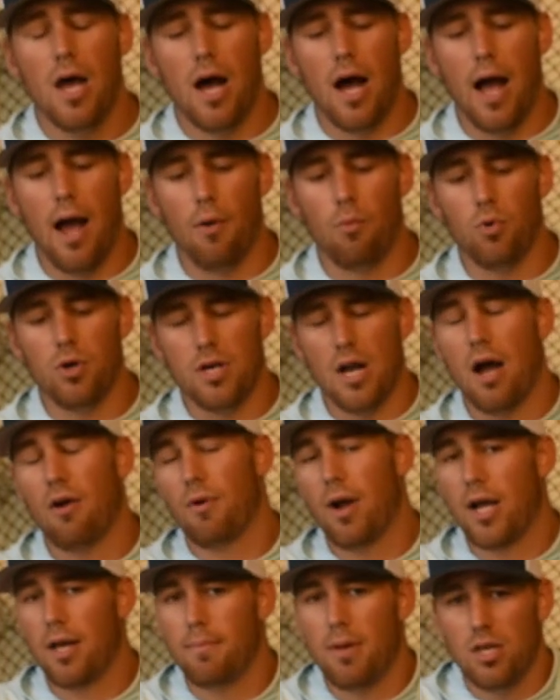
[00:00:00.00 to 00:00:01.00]
I would not
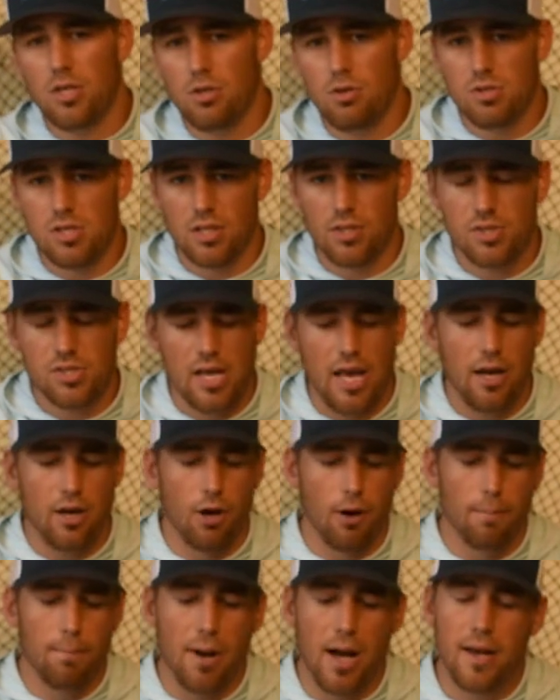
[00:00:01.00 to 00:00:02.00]
recommend using this
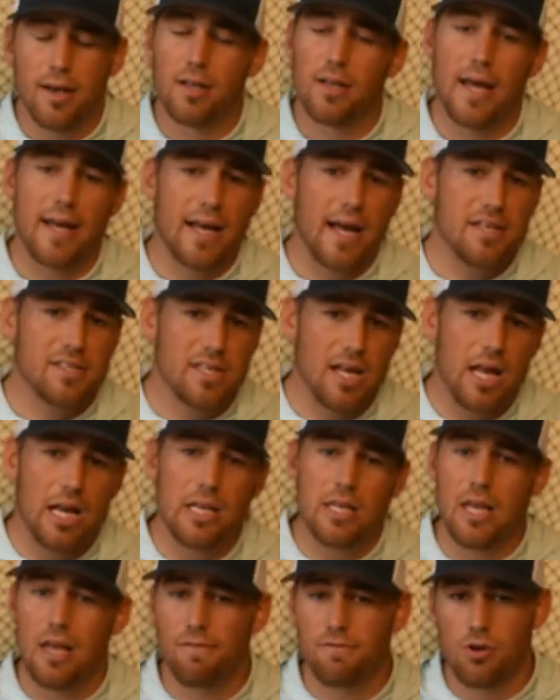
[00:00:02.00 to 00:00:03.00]
anchor. But like I
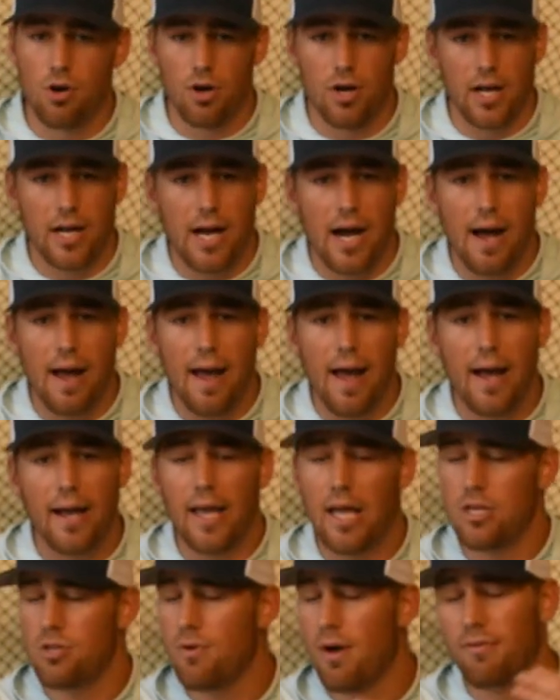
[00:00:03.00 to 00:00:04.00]
said, if you're in a kayak
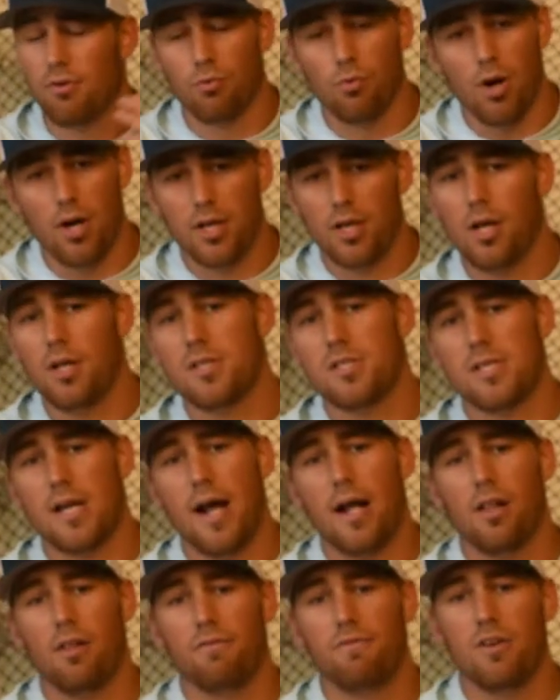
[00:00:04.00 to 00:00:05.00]
and you have a run and gun
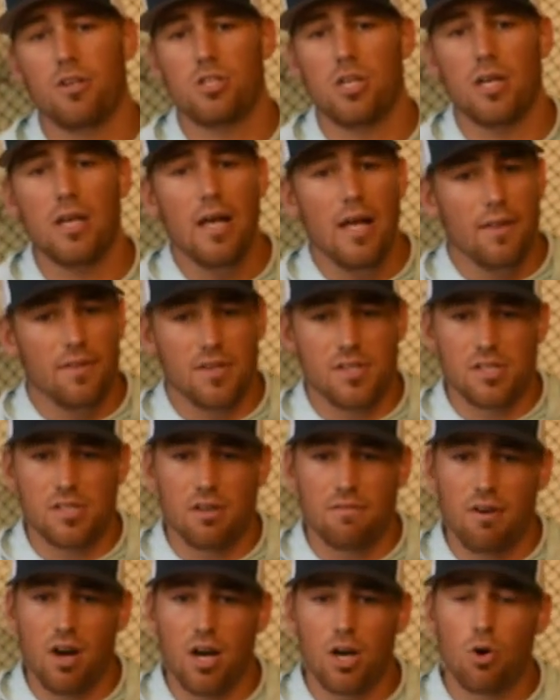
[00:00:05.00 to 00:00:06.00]
style of fishing, this is a
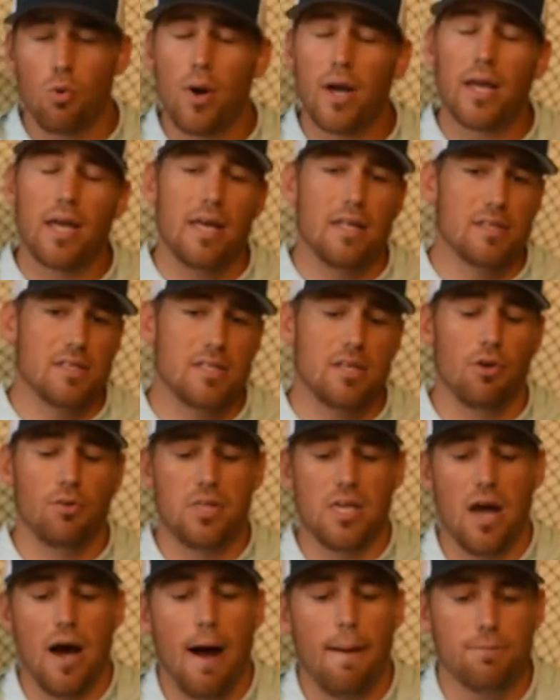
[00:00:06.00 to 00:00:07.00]
very quick and
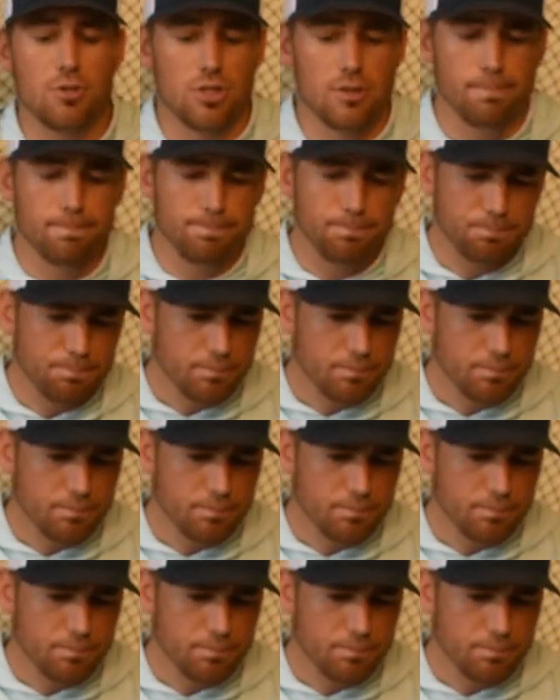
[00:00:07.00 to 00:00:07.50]
stealthy option